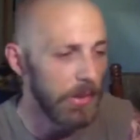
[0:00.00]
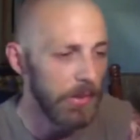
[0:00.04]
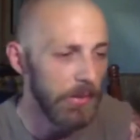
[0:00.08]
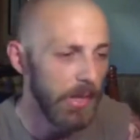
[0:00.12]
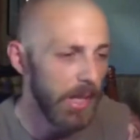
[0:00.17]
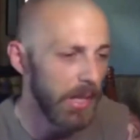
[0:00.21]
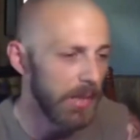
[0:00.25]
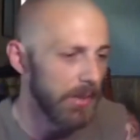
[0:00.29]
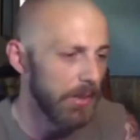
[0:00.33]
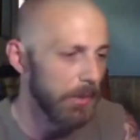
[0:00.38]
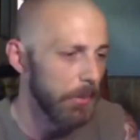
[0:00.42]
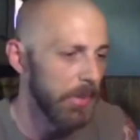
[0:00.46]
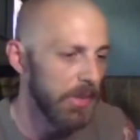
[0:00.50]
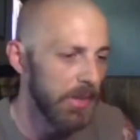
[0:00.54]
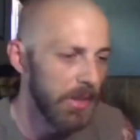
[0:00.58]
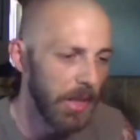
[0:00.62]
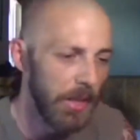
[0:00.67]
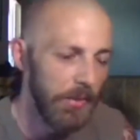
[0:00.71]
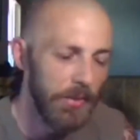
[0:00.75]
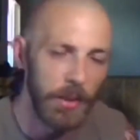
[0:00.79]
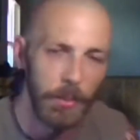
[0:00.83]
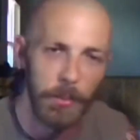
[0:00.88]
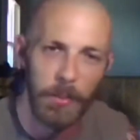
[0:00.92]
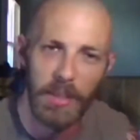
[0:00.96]
you've got some
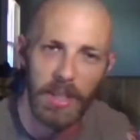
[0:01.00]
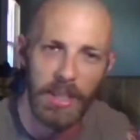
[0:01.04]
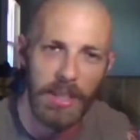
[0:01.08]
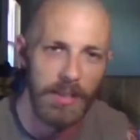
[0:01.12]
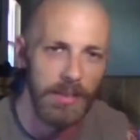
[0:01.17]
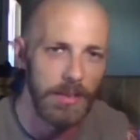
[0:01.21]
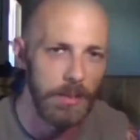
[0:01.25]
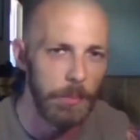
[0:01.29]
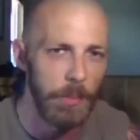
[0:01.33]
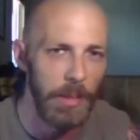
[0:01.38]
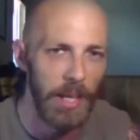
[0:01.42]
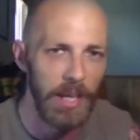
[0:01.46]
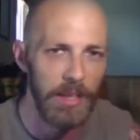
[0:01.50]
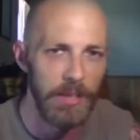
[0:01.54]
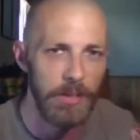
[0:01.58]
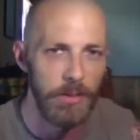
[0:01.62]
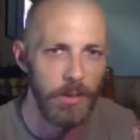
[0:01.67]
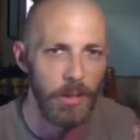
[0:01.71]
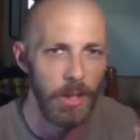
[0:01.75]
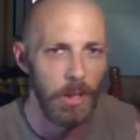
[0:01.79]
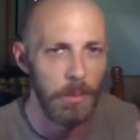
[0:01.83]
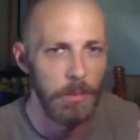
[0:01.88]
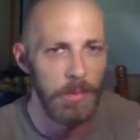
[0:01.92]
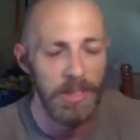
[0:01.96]
stuff that relates to past
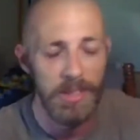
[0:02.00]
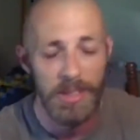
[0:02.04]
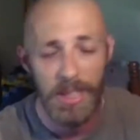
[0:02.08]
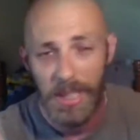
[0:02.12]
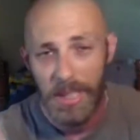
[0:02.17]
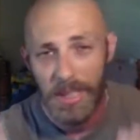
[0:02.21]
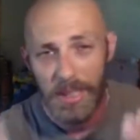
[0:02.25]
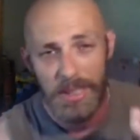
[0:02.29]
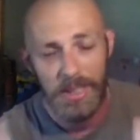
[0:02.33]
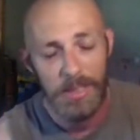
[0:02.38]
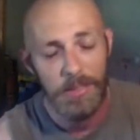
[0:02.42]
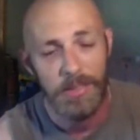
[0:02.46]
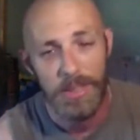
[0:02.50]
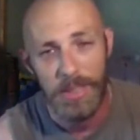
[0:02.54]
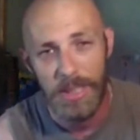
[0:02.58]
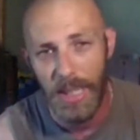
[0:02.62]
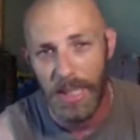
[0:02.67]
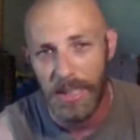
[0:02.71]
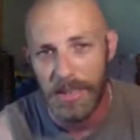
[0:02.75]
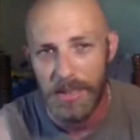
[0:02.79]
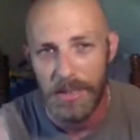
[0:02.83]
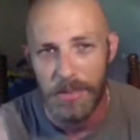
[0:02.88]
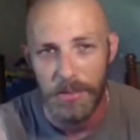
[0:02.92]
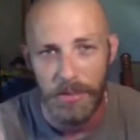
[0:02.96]
traumas, you've
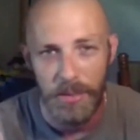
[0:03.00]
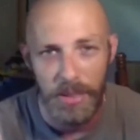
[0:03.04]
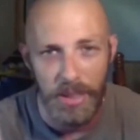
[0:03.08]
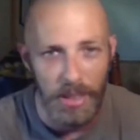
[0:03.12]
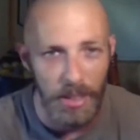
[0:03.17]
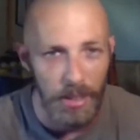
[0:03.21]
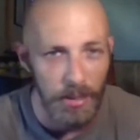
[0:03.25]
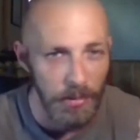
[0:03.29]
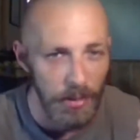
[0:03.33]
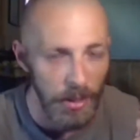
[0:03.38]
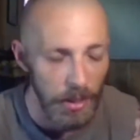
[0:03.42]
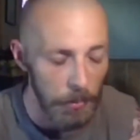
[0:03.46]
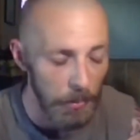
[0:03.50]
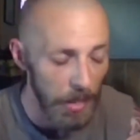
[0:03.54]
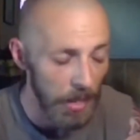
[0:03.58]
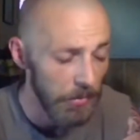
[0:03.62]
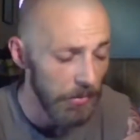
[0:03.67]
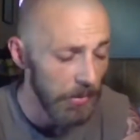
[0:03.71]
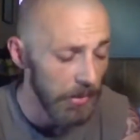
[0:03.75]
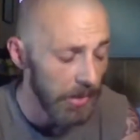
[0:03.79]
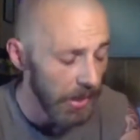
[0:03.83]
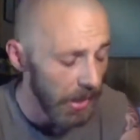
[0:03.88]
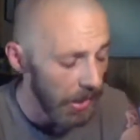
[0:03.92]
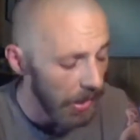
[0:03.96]
got to forgive them. I
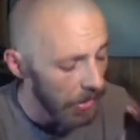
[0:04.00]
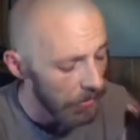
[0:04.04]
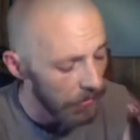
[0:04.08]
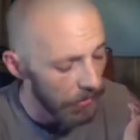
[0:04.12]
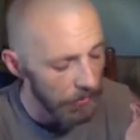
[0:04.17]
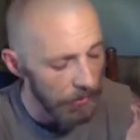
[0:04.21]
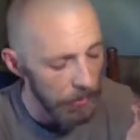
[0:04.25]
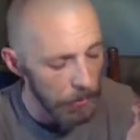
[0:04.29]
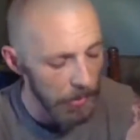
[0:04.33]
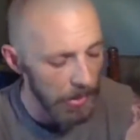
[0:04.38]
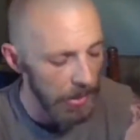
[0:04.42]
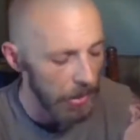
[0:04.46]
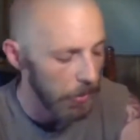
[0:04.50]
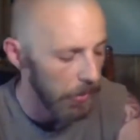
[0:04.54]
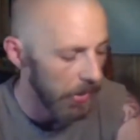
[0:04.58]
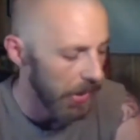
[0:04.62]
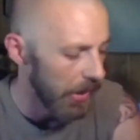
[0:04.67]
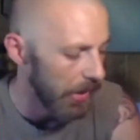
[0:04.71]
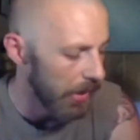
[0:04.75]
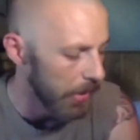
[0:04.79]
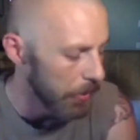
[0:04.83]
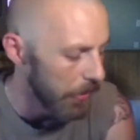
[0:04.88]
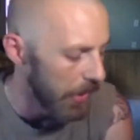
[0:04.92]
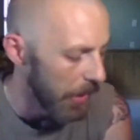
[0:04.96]
forgave everybody
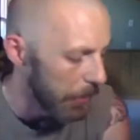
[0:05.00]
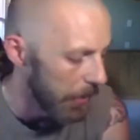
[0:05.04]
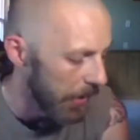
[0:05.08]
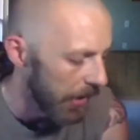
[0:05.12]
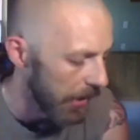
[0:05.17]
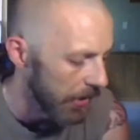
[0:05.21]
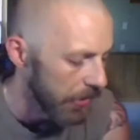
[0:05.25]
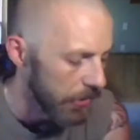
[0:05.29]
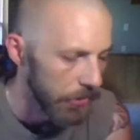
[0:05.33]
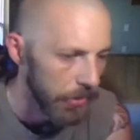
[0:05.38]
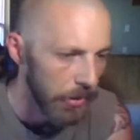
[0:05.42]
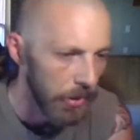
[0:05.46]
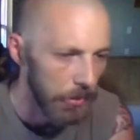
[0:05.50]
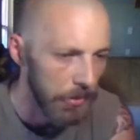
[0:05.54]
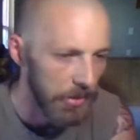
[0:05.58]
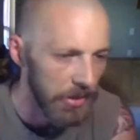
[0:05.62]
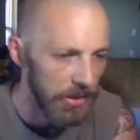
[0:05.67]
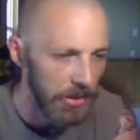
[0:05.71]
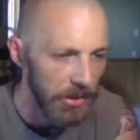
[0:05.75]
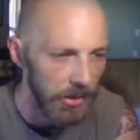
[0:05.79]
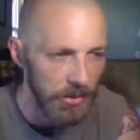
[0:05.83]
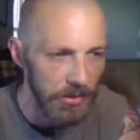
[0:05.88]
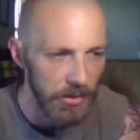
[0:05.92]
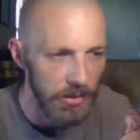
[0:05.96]
related to my past traumas
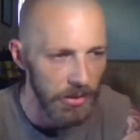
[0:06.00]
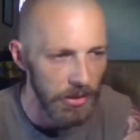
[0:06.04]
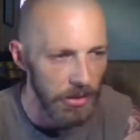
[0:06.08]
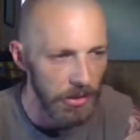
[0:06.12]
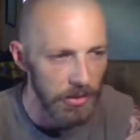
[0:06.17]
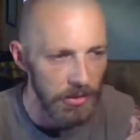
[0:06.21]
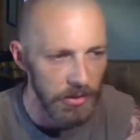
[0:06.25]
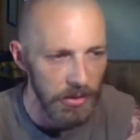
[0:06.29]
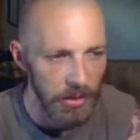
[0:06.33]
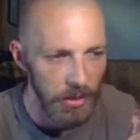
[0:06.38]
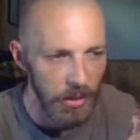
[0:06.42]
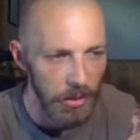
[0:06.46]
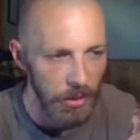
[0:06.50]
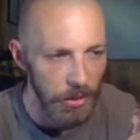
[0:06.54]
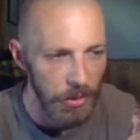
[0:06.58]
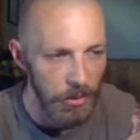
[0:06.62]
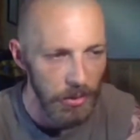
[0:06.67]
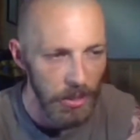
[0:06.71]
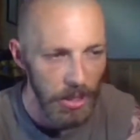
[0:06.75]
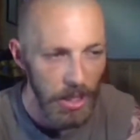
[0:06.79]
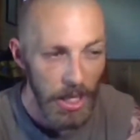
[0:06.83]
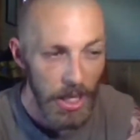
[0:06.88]
years and years ago.